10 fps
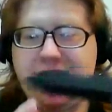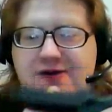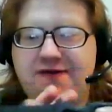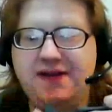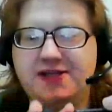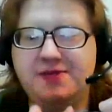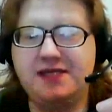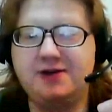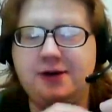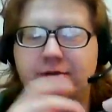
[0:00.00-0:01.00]
out of this
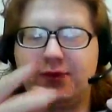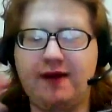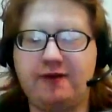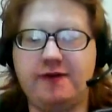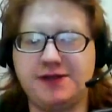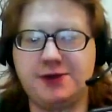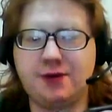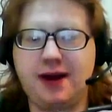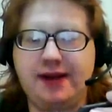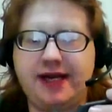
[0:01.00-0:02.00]
material rather than
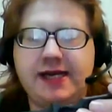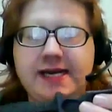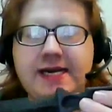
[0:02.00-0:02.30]
ceramic.